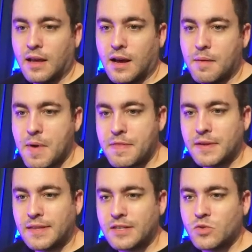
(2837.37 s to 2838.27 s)
um, i
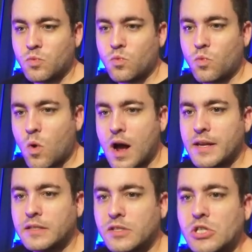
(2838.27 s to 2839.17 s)
think that's why
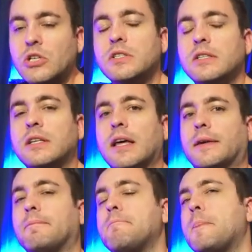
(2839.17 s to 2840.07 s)
it's good to like